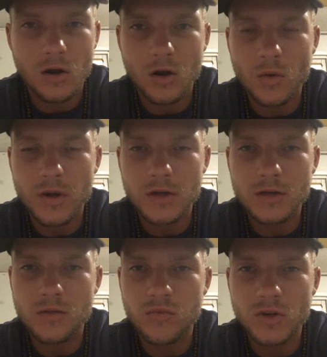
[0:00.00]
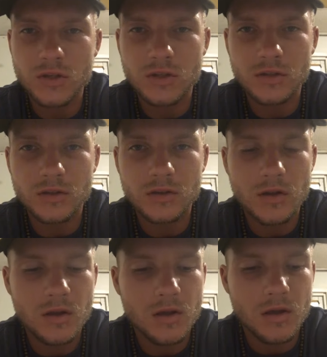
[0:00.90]
going into the prisons
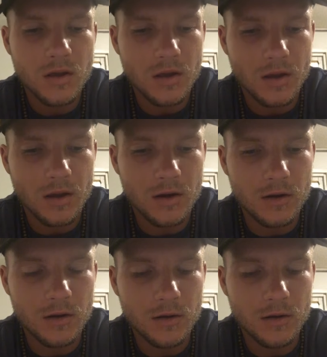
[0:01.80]
and,